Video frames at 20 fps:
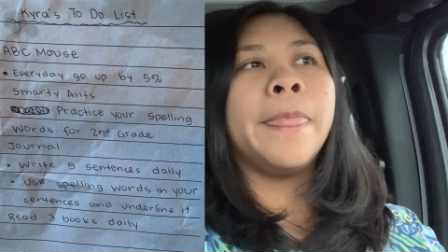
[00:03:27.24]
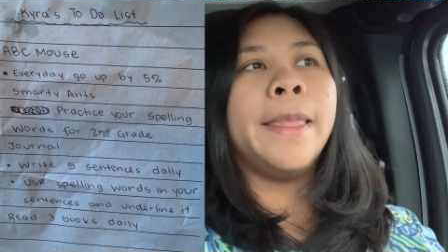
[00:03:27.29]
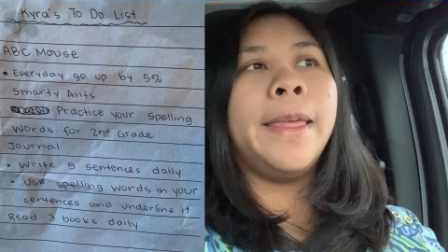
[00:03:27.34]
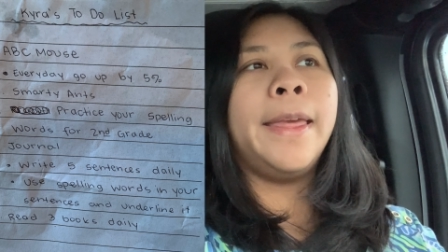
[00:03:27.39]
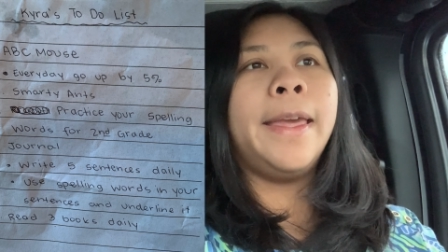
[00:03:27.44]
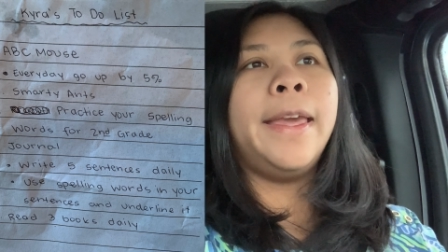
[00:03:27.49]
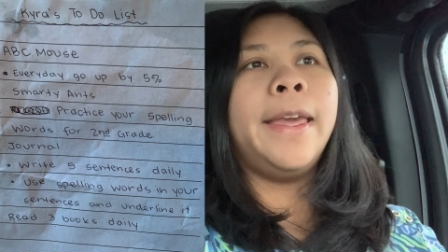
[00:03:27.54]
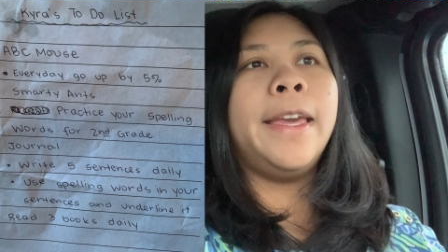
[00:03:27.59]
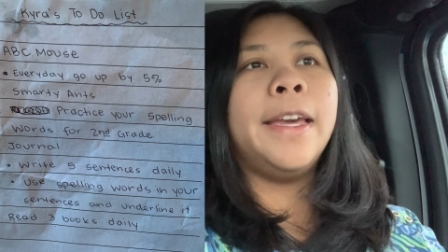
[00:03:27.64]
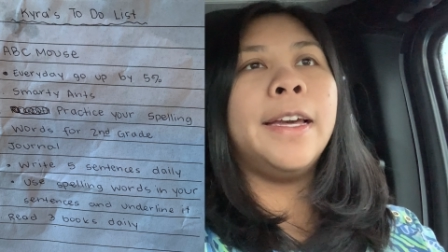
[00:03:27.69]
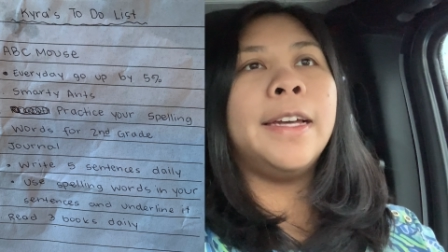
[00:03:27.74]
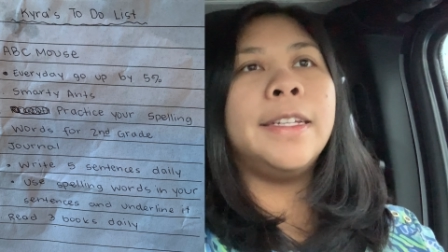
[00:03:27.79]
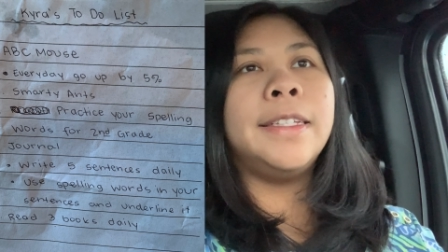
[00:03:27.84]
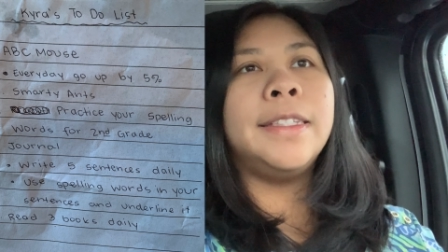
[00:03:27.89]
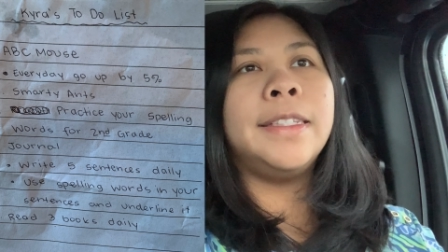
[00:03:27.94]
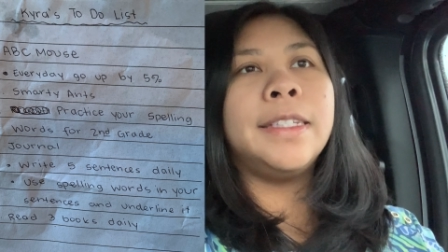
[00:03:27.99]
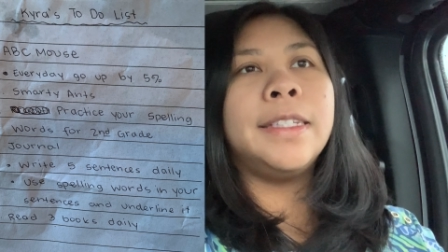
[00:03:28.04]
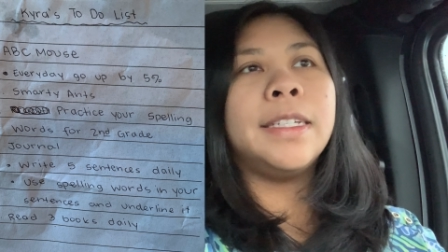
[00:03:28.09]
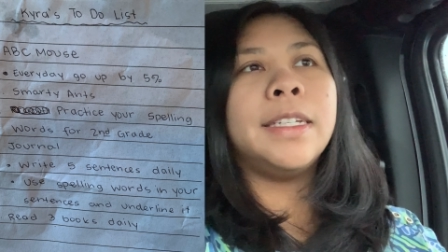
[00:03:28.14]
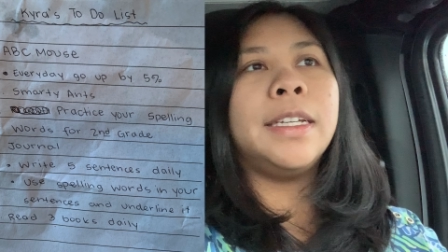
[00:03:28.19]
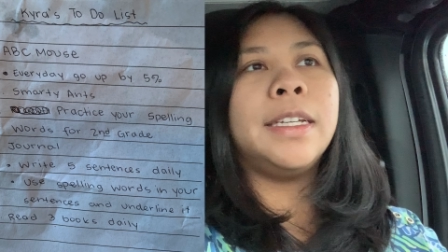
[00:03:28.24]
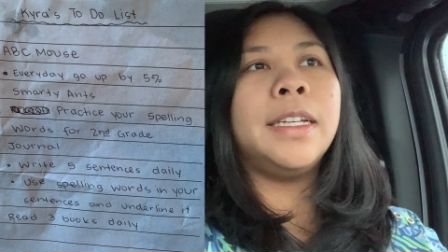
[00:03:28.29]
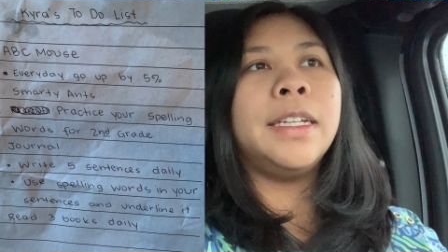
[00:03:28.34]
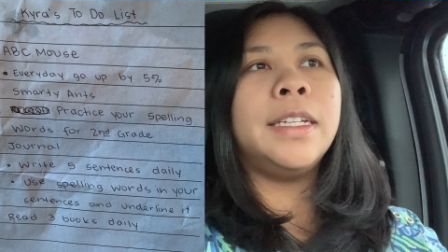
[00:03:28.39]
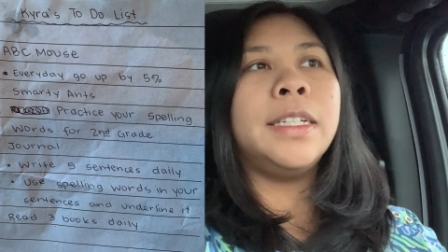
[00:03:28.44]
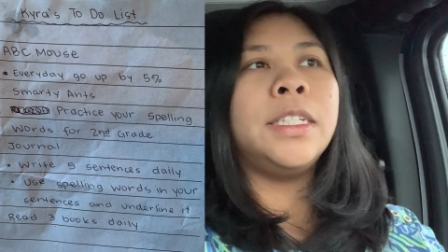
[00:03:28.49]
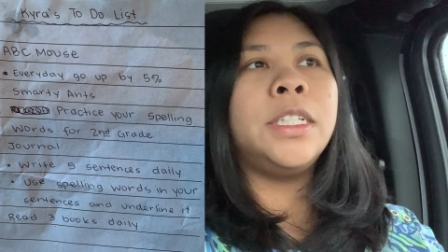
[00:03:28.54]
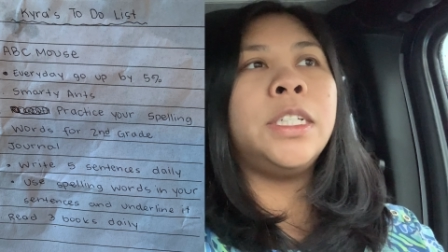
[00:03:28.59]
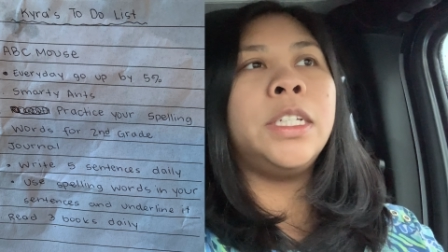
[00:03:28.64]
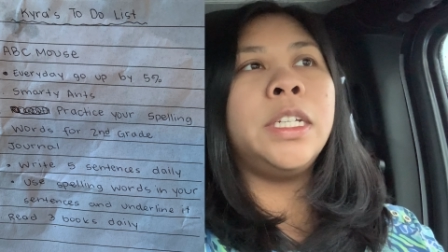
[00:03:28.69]
And
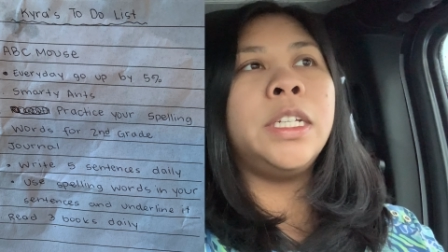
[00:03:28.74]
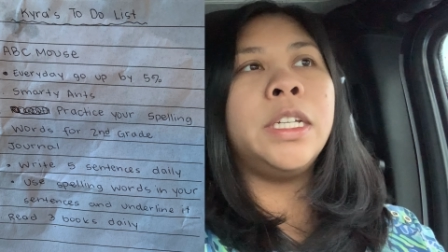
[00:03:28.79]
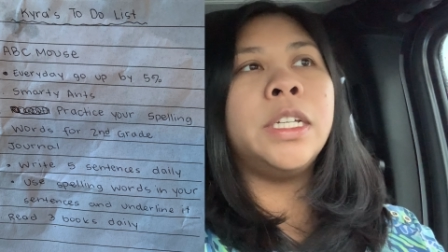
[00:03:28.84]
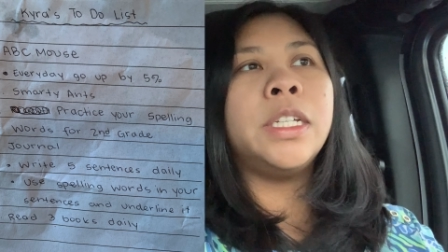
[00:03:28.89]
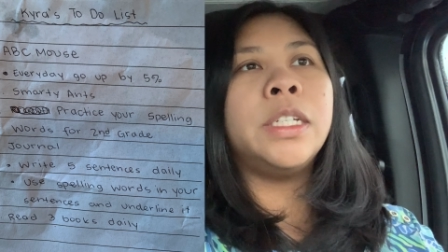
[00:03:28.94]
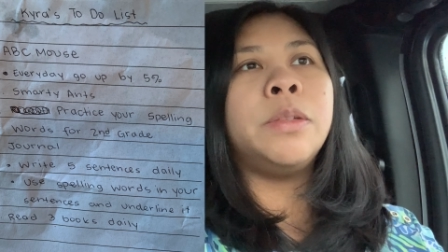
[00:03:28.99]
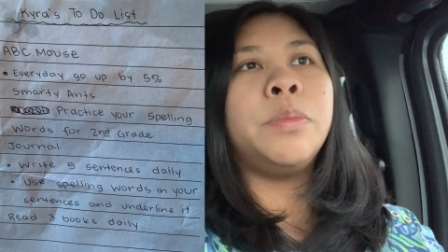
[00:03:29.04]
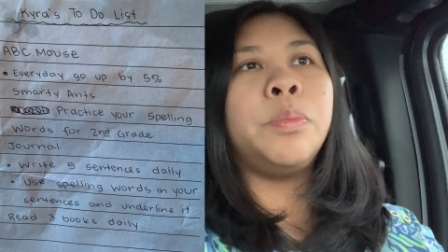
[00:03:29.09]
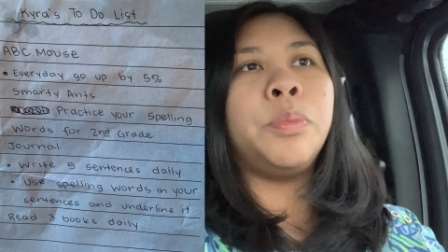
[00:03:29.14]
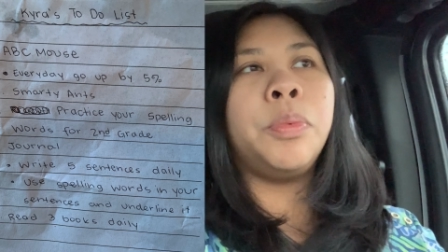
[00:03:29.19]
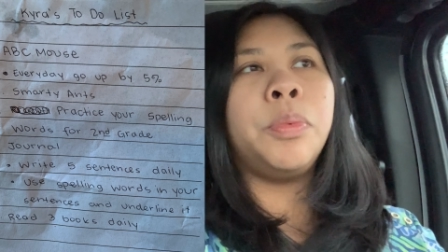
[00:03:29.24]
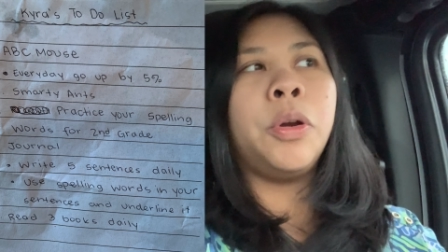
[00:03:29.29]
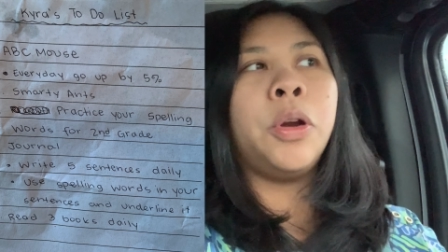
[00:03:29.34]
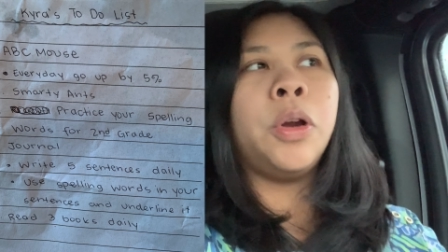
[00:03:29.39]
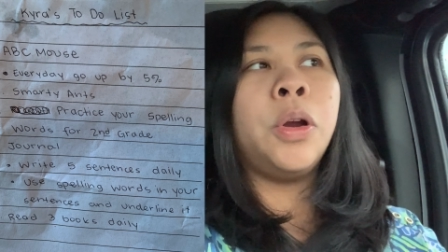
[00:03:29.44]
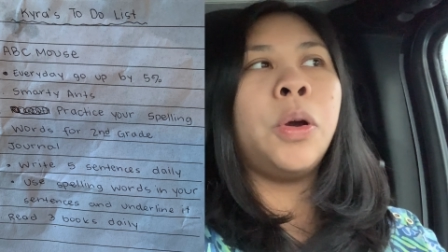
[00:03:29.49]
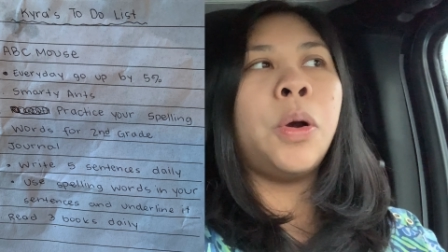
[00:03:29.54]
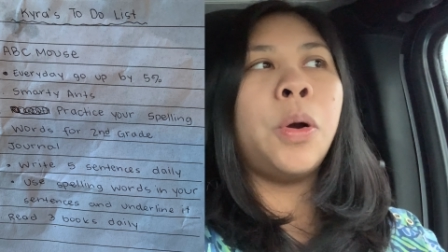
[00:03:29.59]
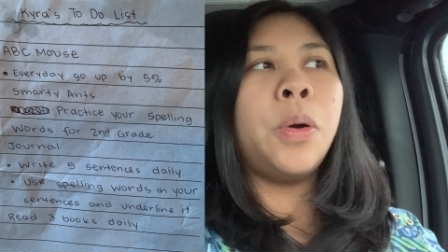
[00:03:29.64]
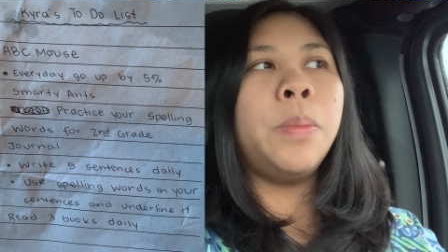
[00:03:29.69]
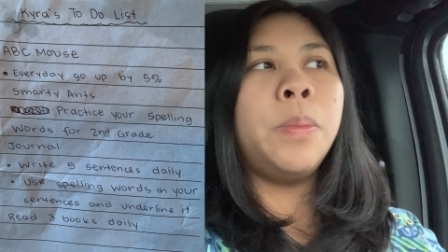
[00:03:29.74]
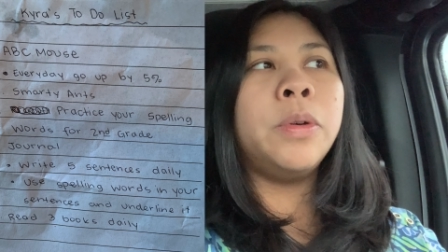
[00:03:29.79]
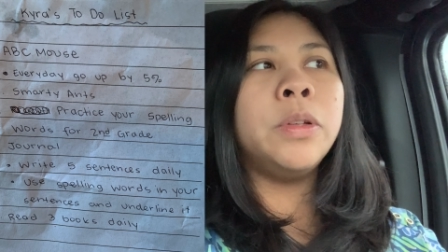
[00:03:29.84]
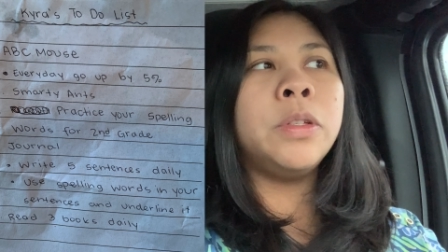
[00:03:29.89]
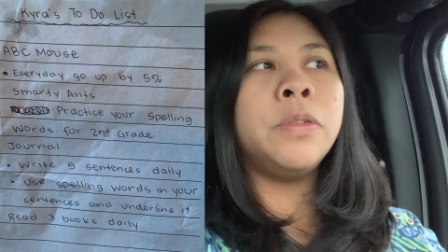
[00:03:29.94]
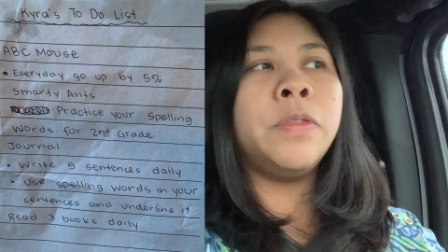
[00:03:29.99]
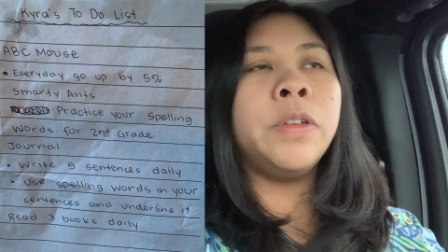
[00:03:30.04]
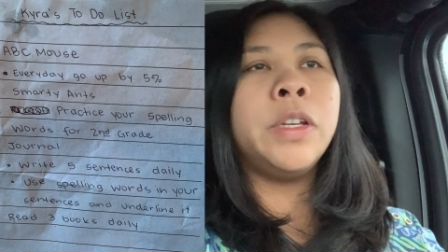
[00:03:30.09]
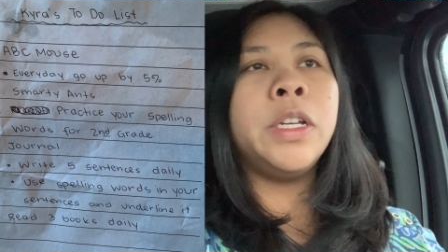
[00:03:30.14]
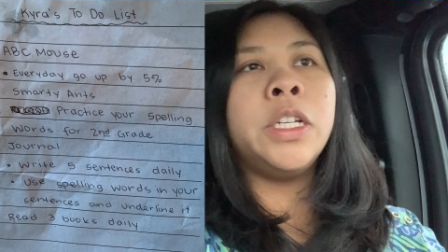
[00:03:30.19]
she is
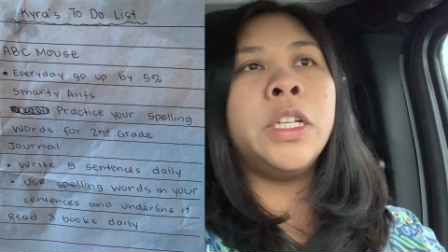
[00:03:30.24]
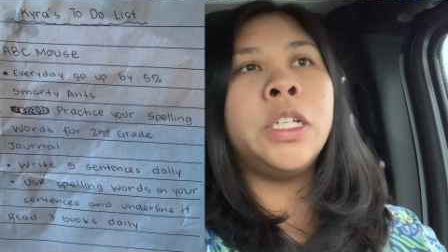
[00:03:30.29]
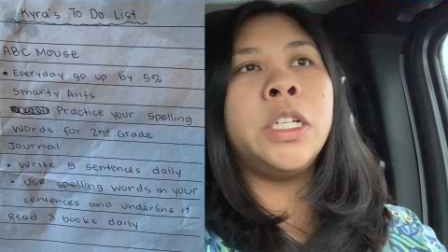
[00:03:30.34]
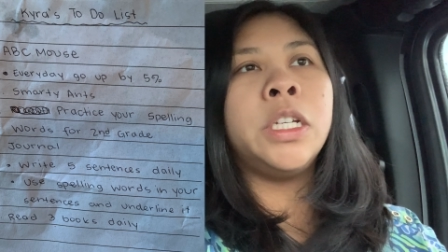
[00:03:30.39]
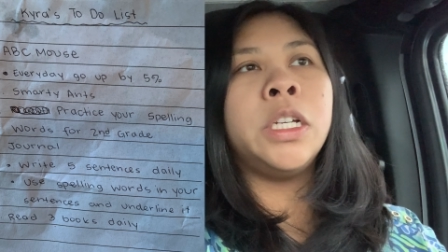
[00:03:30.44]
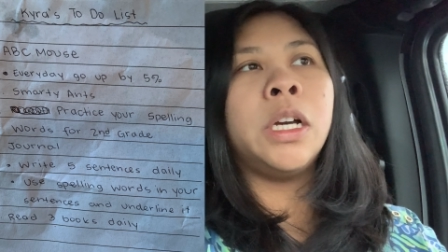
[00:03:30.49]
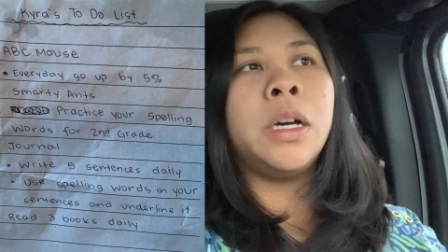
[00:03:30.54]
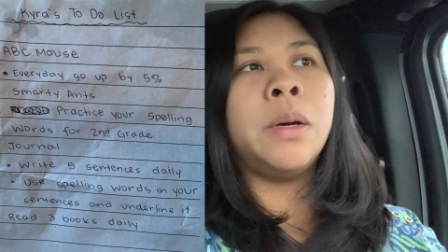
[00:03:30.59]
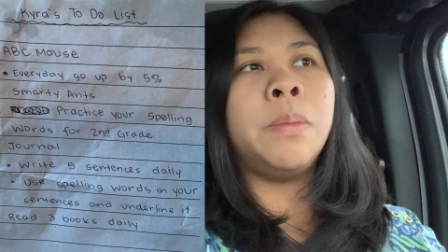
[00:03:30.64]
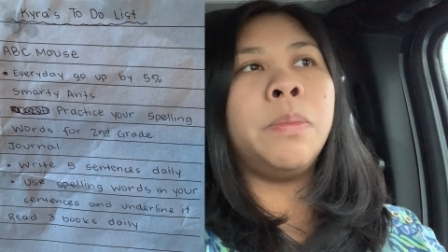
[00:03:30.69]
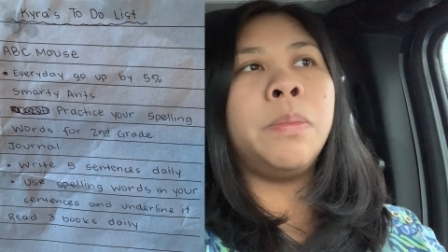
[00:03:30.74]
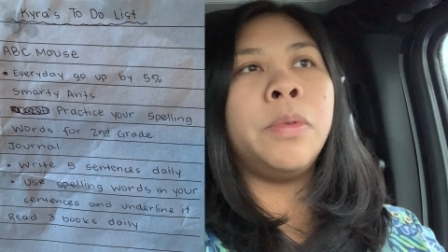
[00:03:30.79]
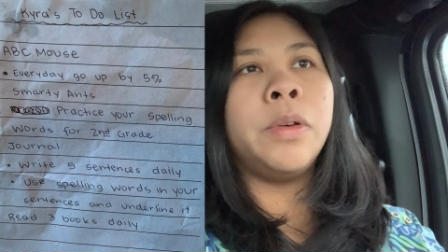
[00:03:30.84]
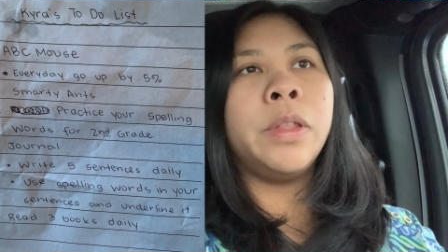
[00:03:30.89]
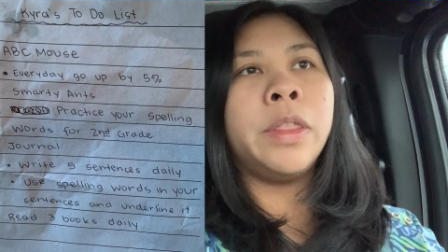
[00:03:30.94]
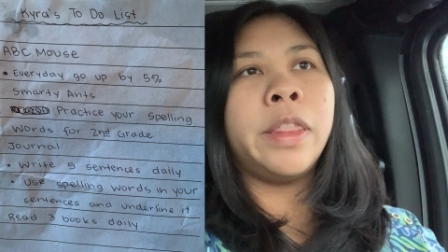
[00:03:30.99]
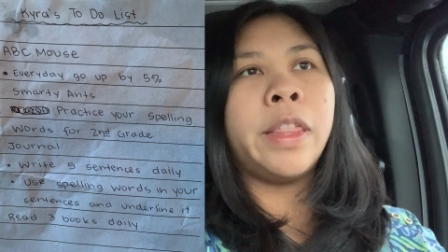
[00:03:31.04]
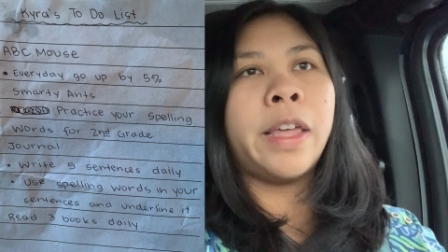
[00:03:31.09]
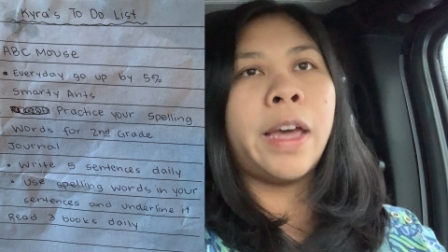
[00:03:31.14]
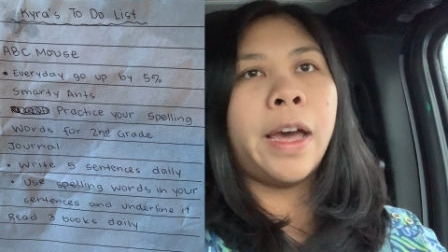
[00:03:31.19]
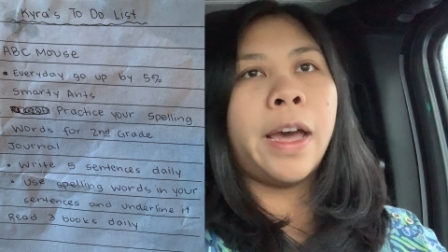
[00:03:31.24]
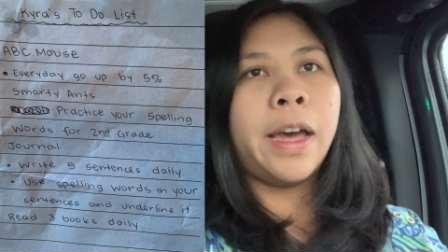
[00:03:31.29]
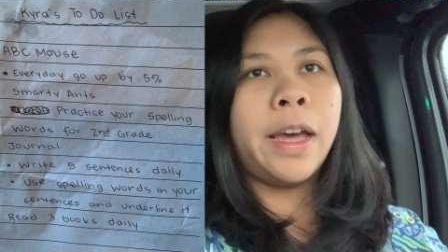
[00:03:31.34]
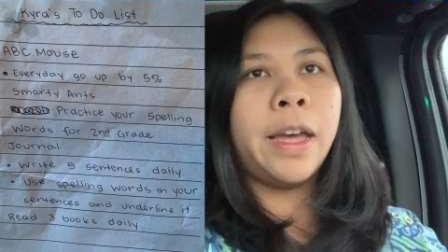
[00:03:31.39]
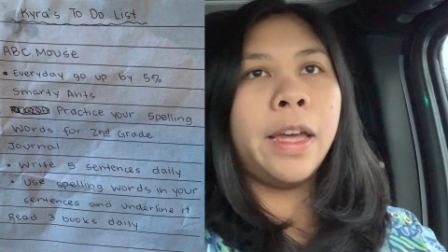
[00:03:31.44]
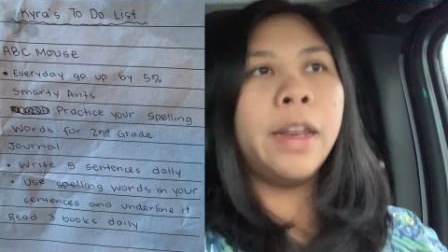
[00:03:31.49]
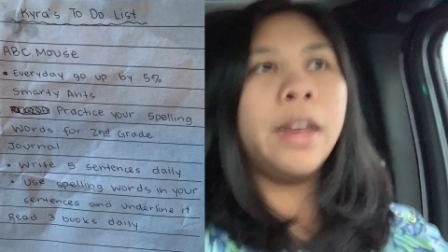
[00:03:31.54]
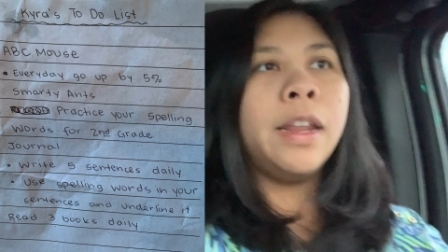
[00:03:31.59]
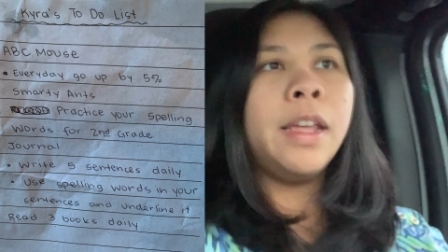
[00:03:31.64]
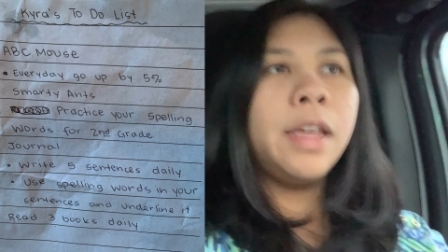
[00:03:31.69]
almost finishing up with
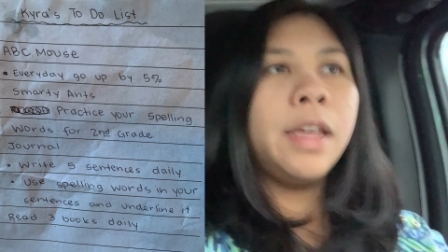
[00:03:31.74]
that.